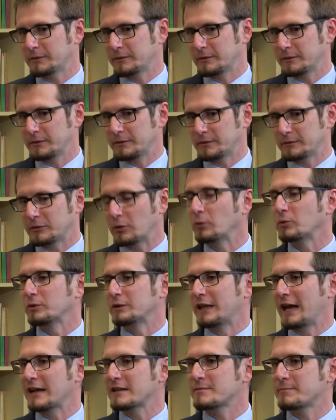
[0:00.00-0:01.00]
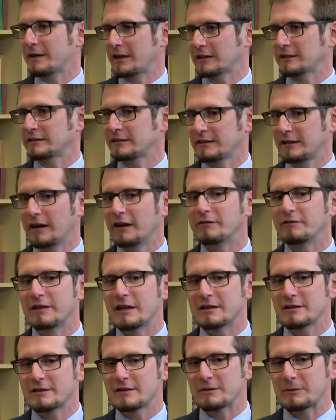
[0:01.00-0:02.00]
an aspect of
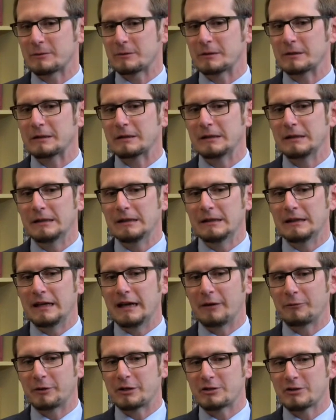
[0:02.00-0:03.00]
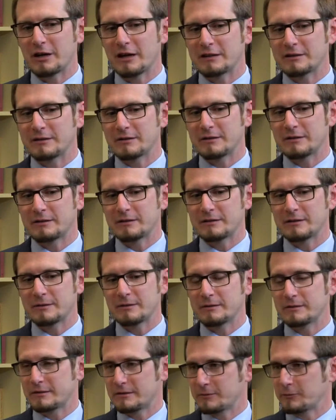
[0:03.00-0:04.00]
that story. And we tried
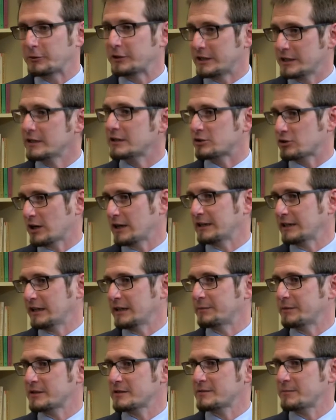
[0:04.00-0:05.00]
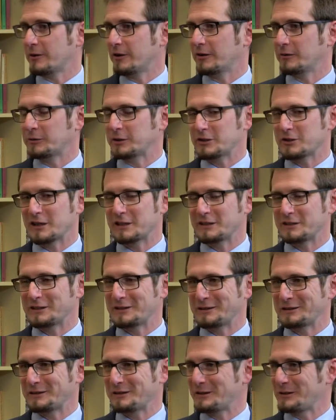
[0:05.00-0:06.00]
we did try and keep it small. We tried
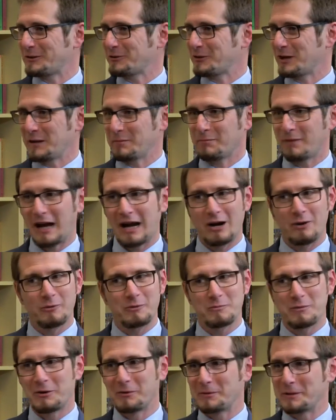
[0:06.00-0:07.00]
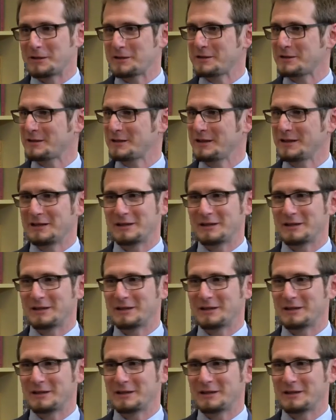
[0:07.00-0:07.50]
to create power moments